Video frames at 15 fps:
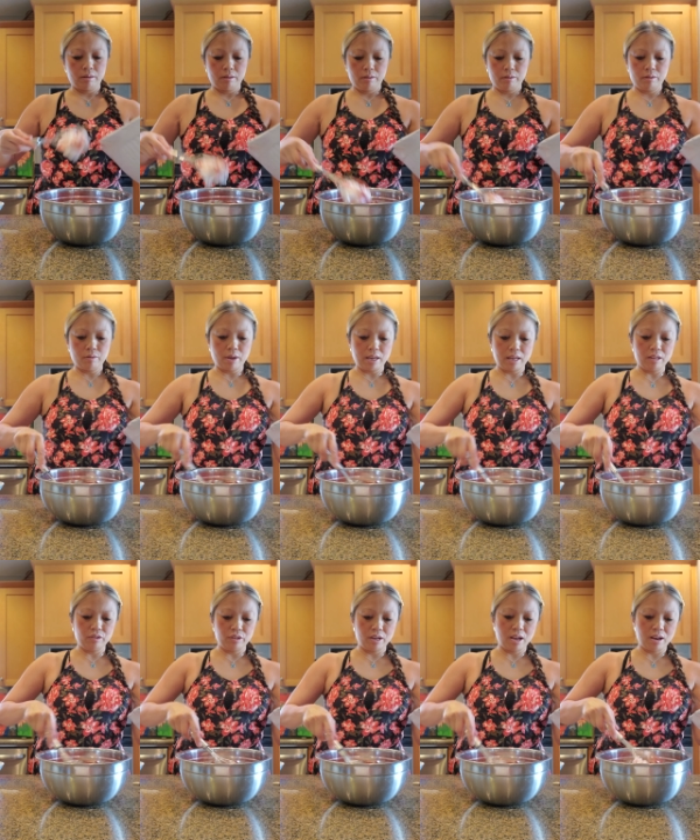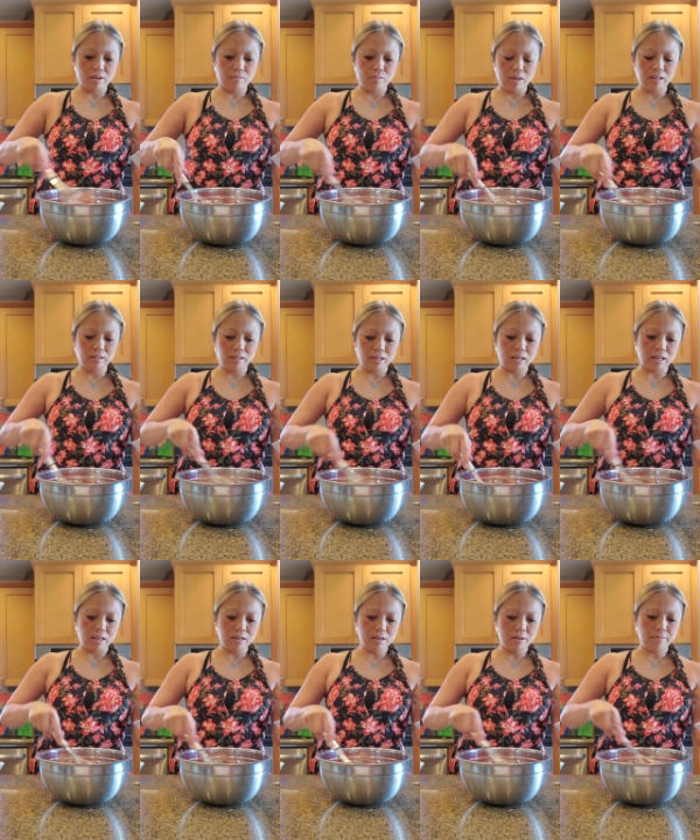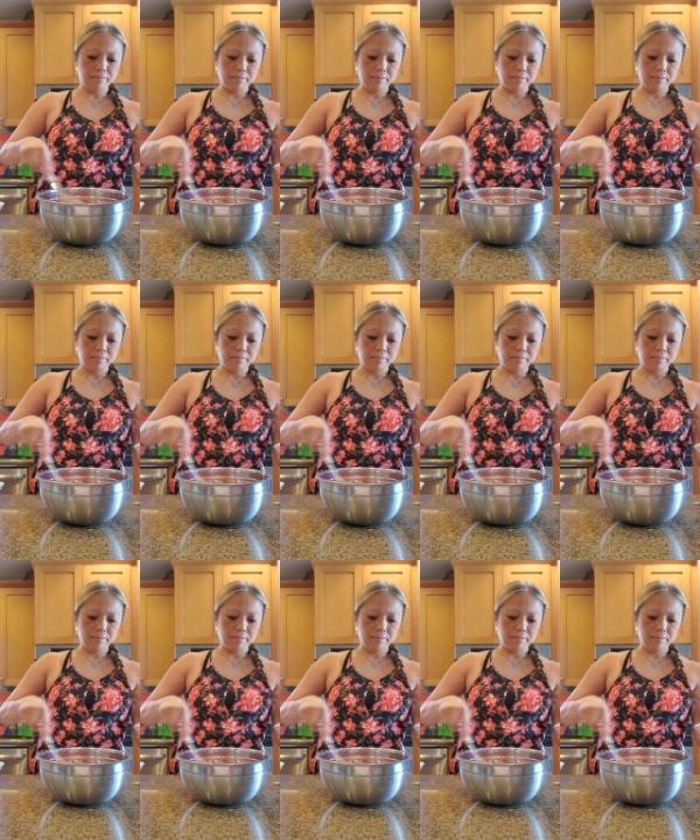So I guess you kind of mix it in.